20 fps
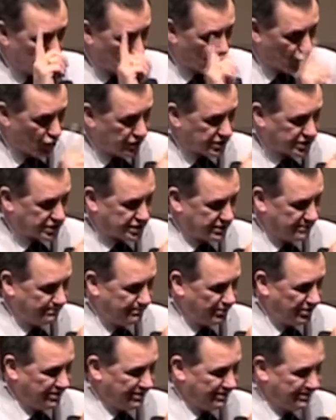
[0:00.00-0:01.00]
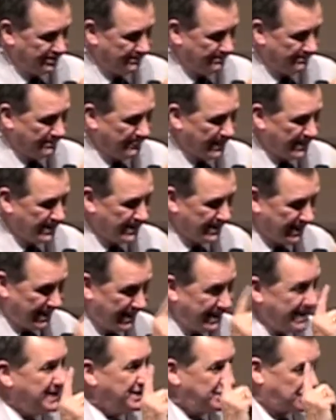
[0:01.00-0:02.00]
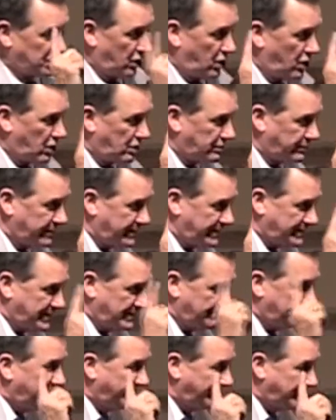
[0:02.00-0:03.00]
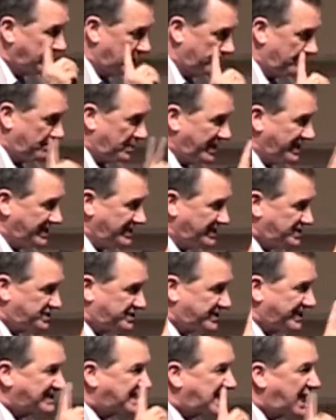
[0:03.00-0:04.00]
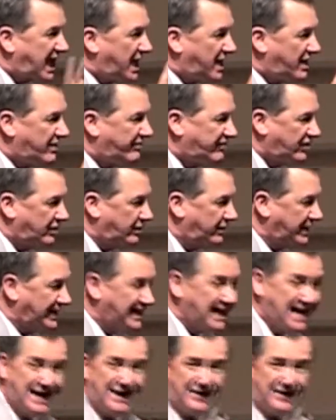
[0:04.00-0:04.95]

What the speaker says: to worship him. He's already been appeased at Calvary.